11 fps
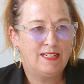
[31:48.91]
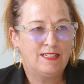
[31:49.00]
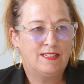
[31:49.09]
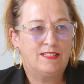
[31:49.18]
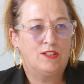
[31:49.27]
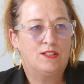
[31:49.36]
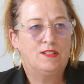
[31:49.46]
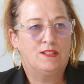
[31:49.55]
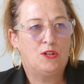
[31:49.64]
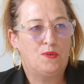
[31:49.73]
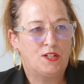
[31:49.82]

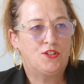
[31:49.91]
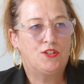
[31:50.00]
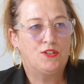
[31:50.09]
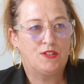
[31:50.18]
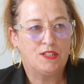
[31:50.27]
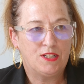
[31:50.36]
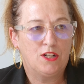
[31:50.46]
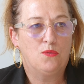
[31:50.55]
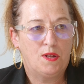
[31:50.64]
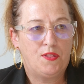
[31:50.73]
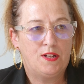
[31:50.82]
into issues and deal
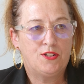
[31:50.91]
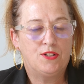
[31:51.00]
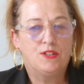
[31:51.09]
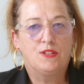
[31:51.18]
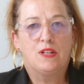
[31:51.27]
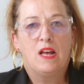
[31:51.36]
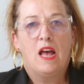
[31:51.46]
with issues.